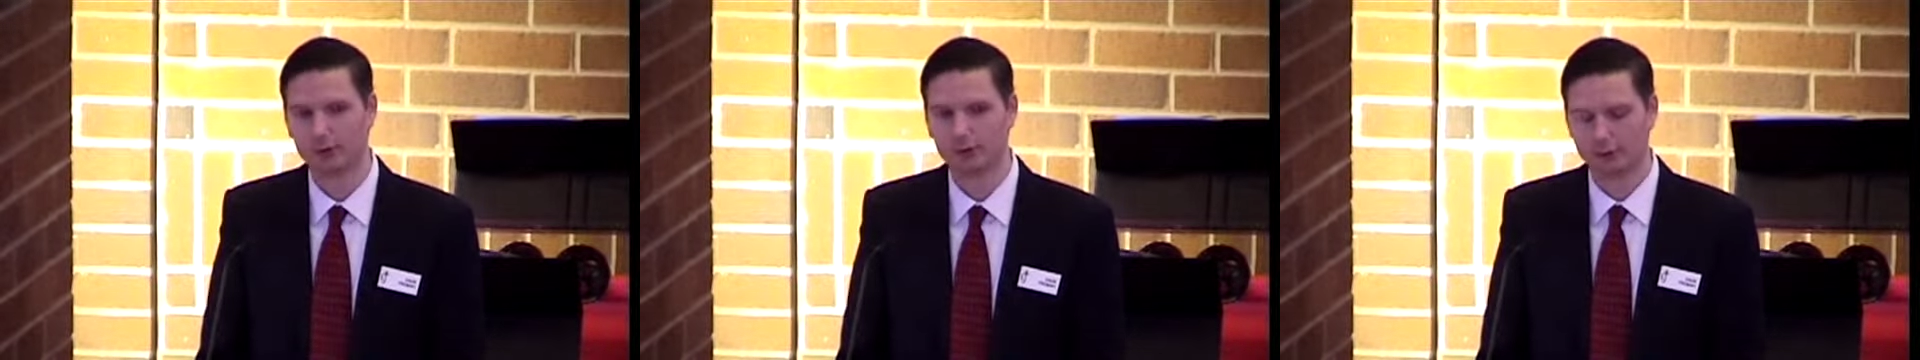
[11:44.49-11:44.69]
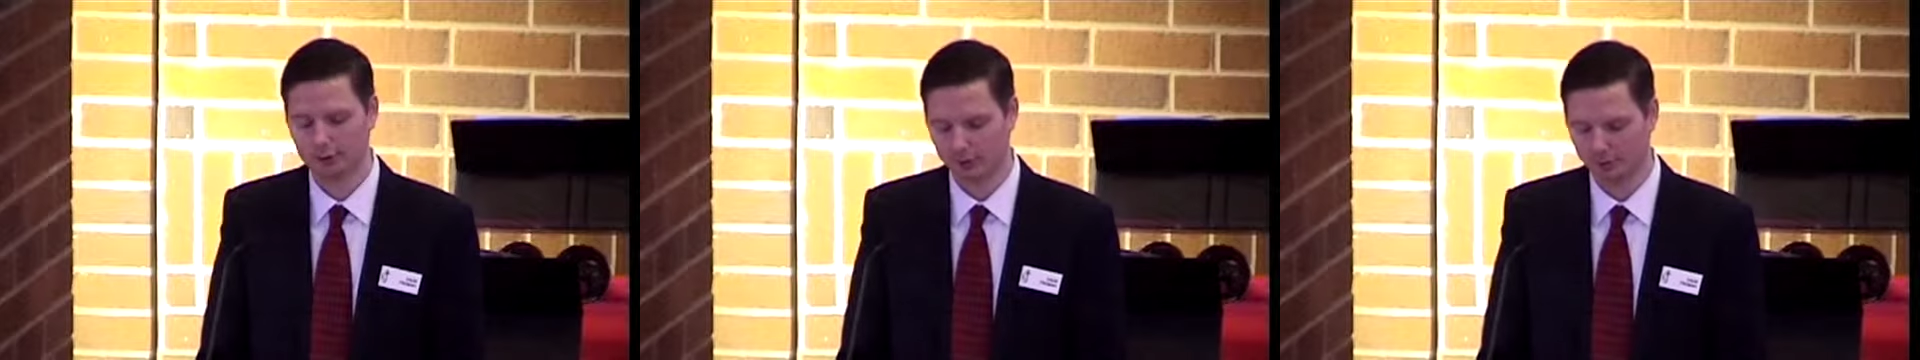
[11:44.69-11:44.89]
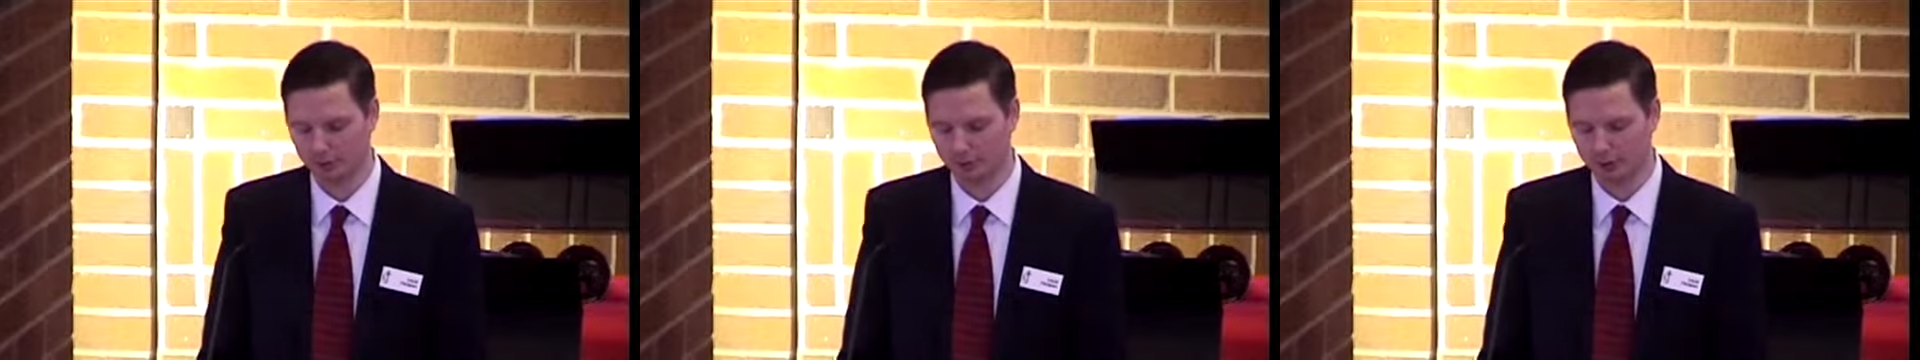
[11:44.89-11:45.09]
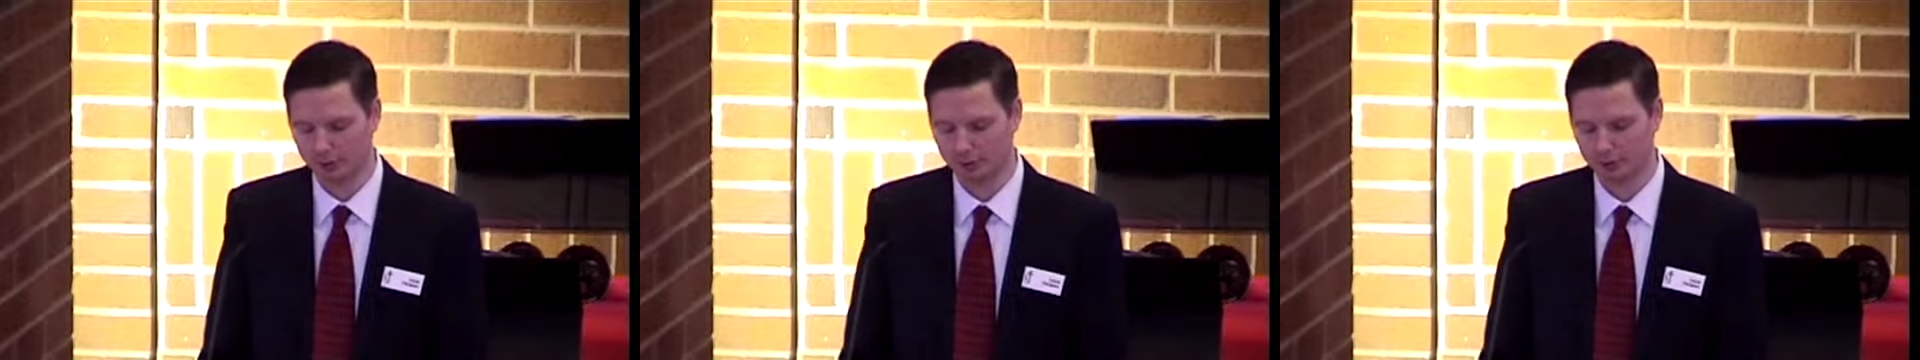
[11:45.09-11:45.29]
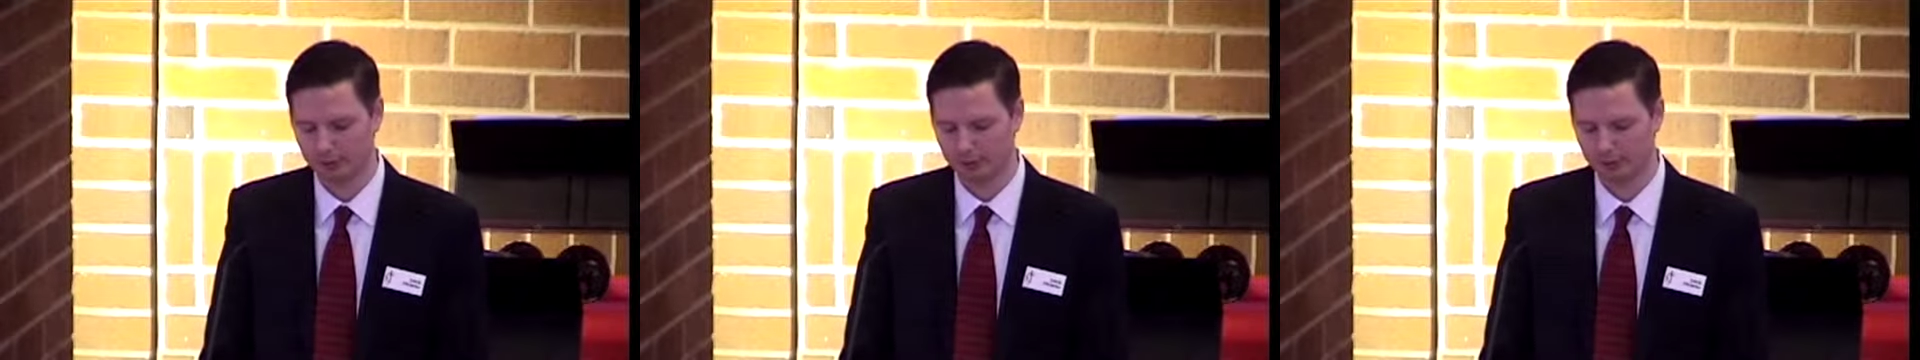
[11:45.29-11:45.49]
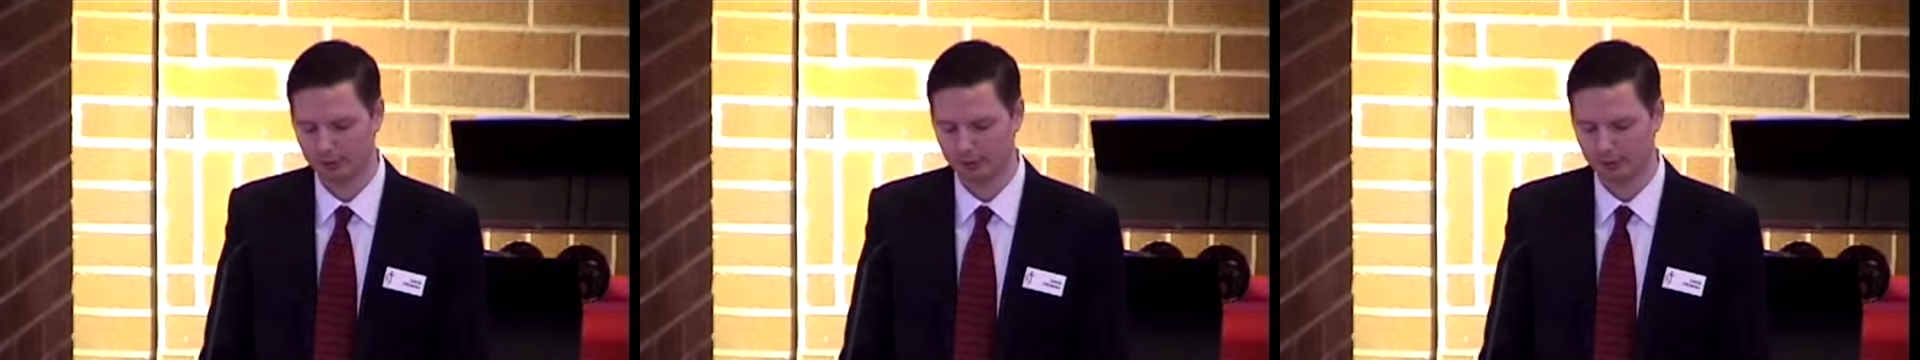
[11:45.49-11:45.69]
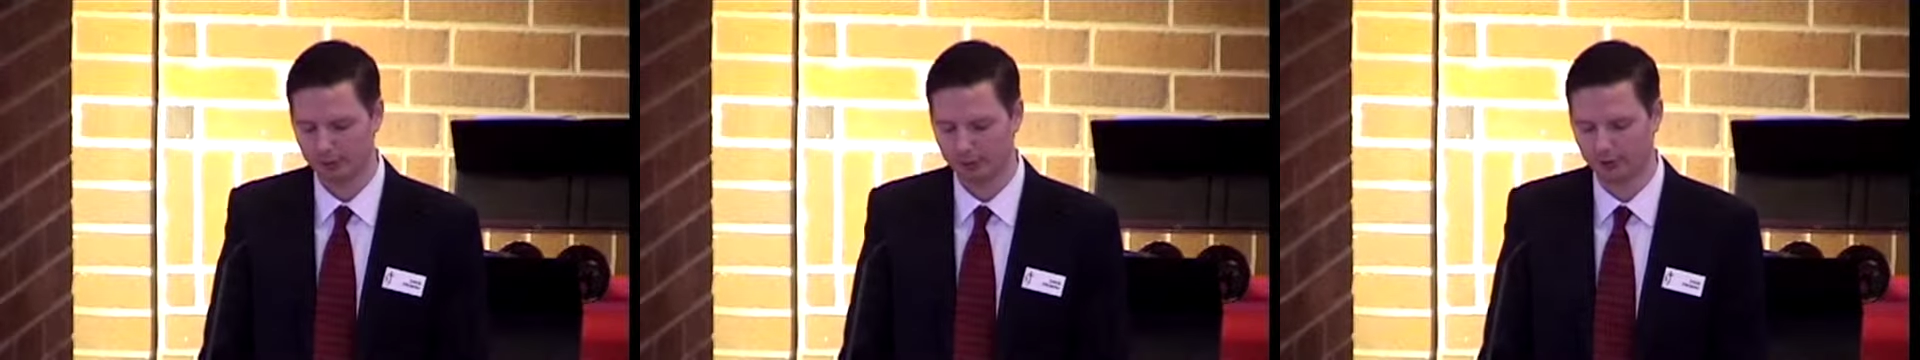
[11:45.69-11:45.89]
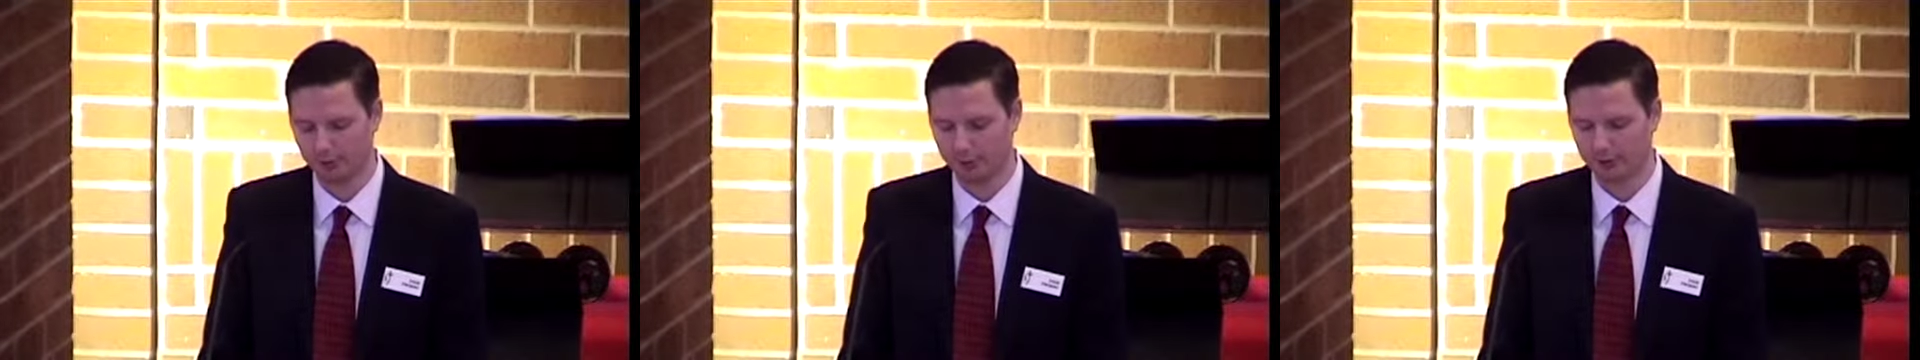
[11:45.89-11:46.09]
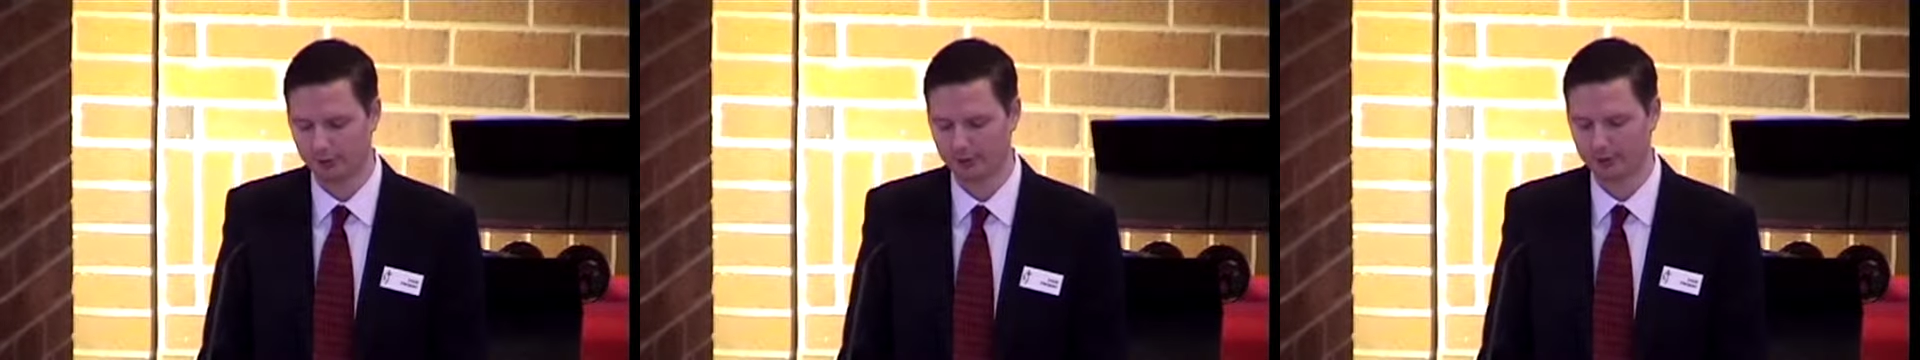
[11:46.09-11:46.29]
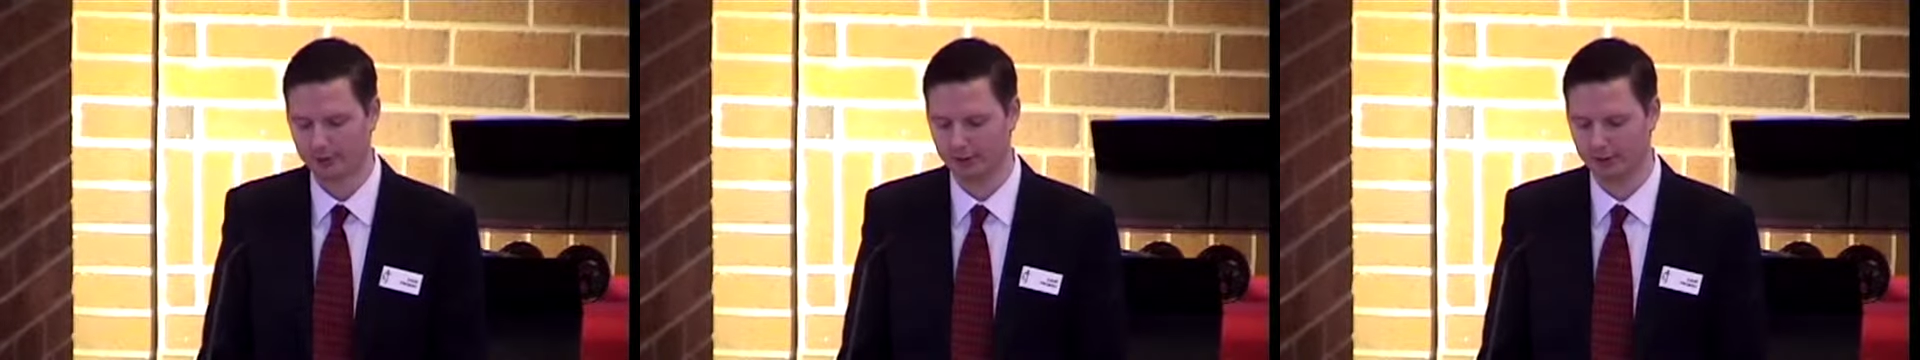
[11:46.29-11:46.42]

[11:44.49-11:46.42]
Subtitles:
she plopped the laundry basket